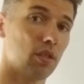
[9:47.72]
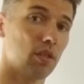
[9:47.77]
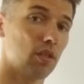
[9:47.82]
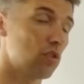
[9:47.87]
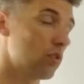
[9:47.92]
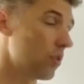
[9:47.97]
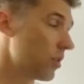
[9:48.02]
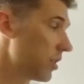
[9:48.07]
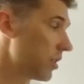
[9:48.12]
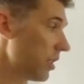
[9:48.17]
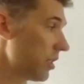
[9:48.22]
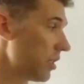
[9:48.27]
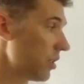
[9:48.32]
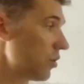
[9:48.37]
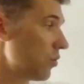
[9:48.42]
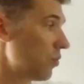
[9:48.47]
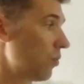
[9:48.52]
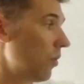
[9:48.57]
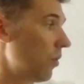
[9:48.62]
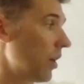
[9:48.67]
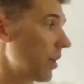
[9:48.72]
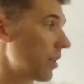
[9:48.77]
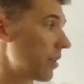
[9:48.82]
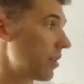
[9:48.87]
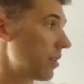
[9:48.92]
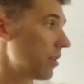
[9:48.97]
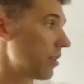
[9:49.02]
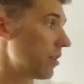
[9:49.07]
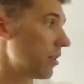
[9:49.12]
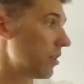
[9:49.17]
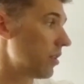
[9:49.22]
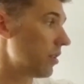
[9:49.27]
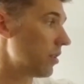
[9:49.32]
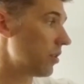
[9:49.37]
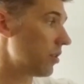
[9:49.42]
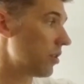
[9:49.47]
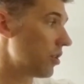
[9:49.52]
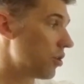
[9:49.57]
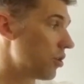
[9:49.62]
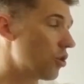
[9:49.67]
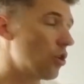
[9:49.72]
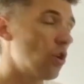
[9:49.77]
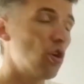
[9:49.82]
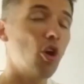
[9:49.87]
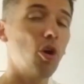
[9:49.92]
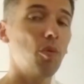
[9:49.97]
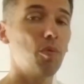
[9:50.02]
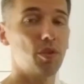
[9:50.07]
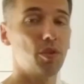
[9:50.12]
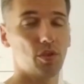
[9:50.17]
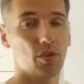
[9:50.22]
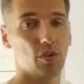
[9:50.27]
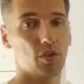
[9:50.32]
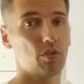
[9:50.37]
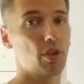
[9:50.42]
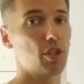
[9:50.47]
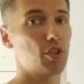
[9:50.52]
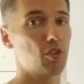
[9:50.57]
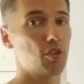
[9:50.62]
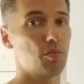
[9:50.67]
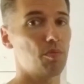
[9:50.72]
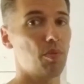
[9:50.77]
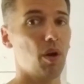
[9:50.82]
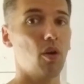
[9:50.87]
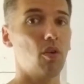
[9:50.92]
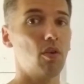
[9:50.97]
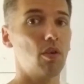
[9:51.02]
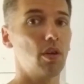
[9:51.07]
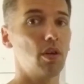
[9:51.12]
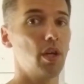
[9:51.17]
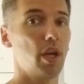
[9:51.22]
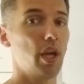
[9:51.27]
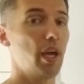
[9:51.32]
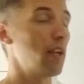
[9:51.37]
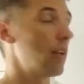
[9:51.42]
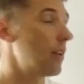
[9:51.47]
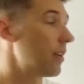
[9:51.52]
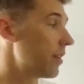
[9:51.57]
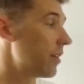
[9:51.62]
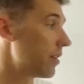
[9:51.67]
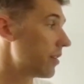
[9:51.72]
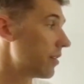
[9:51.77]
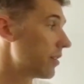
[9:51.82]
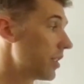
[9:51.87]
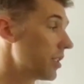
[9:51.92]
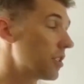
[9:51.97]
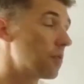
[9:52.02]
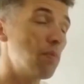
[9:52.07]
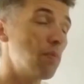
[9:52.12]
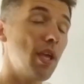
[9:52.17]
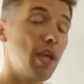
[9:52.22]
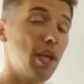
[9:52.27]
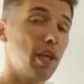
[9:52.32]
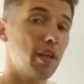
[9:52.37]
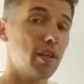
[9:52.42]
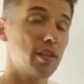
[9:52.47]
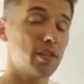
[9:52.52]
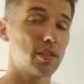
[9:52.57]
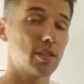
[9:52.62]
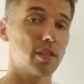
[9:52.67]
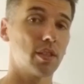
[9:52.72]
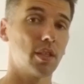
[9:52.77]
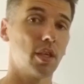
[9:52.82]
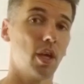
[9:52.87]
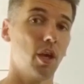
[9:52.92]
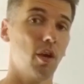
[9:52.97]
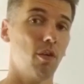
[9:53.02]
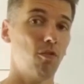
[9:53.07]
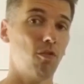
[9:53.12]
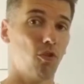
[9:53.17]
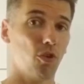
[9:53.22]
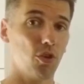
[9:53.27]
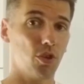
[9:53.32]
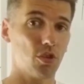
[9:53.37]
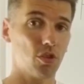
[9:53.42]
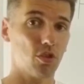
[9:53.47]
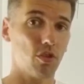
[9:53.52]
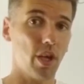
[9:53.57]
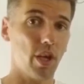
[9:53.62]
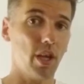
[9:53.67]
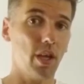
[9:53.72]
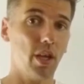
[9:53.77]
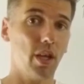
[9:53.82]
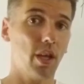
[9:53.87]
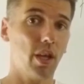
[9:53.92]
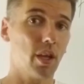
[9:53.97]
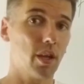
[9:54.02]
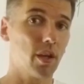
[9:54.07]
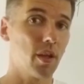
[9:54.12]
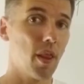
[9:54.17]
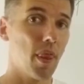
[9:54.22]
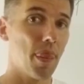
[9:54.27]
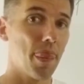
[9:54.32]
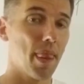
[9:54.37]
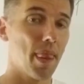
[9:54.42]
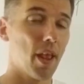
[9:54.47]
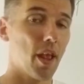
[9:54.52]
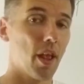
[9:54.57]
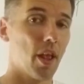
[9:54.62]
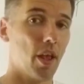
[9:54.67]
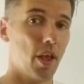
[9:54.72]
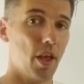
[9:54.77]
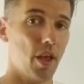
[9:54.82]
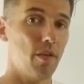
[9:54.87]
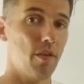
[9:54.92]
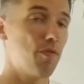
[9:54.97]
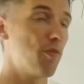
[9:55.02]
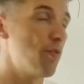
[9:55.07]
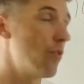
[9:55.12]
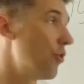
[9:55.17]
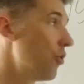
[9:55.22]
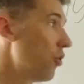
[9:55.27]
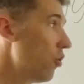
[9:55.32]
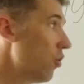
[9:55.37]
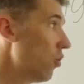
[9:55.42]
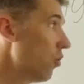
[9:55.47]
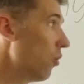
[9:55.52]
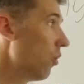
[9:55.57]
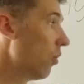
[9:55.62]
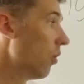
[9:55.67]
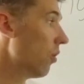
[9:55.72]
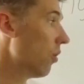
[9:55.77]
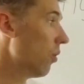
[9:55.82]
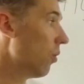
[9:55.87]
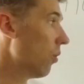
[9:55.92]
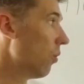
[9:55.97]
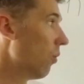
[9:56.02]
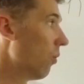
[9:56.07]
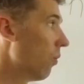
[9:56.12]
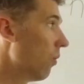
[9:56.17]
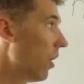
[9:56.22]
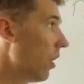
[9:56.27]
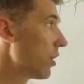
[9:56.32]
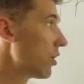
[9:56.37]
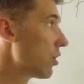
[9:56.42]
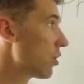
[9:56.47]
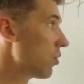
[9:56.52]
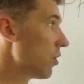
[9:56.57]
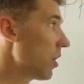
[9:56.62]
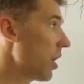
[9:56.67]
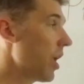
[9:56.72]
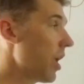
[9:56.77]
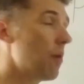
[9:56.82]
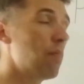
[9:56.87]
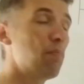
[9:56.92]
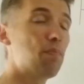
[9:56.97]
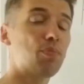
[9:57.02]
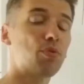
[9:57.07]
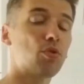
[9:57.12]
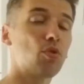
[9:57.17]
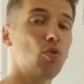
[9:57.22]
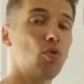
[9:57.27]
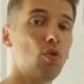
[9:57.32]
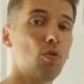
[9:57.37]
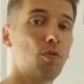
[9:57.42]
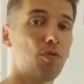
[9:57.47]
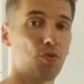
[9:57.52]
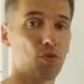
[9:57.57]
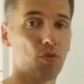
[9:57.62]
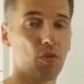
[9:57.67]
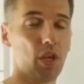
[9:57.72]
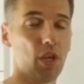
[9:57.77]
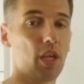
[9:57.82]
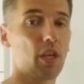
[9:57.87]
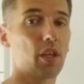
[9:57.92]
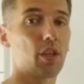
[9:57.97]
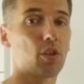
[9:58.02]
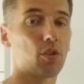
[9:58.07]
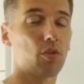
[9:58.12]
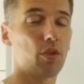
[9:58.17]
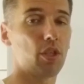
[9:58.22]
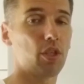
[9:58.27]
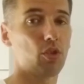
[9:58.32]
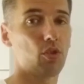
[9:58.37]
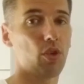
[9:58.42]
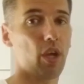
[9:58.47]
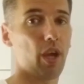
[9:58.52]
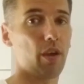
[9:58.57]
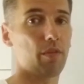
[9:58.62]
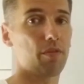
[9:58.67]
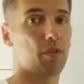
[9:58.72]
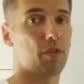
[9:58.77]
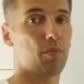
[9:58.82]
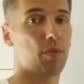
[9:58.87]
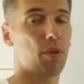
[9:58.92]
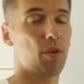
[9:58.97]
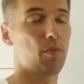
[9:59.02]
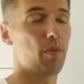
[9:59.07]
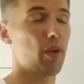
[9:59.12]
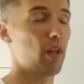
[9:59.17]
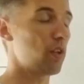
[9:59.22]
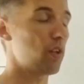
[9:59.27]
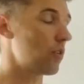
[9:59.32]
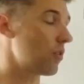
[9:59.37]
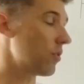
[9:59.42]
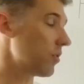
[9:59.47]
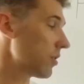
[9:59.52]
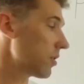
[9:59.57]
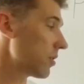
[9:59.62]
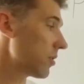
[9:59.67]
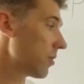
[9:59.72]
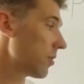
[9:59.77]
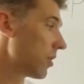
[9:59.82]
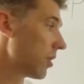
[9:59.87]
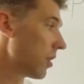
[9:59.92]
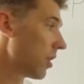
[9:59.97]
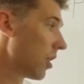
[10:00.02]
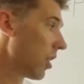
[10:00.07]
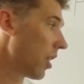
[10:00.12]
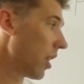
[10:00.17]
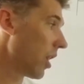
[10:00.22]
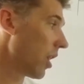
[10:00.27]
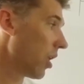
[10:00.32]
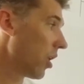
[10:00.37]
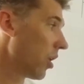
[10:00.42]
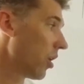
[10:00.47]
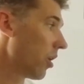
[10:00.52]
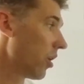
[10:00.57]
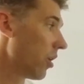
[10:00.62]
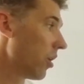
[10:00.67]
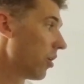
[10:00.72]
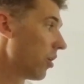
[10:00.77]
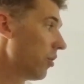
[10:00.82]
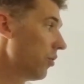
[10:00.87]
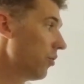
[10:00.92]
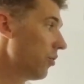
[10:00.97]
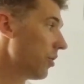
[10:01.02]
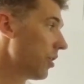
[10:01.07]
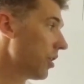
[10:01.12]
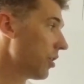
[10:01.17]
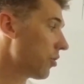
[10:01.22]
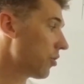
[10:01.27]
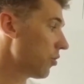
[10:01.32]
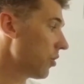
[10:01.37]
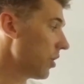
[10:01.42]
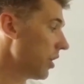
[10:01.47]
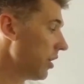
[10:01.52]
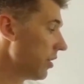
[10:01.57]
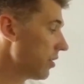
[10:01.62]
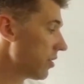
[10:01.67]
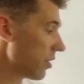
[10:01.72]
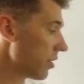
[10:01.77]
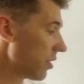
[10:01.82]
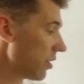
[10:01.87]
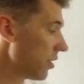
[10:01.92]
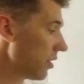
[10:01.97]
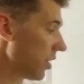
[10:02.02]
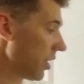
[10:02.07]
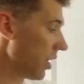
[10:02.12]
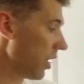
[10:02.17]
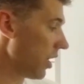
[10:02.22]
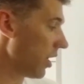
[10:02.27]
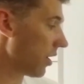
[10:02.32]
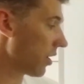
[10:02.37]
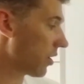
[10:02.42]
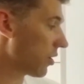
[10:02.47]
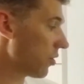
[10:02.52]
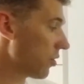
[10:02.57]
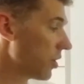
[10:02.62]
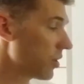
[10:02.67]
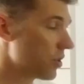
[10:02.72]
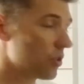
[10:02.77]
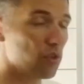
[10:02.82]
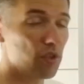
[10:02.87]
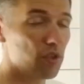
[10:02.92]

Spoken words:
So this is what determines your threshold power. And this means for your training, if you want to improve, to increase your FTP values, you need to either increase your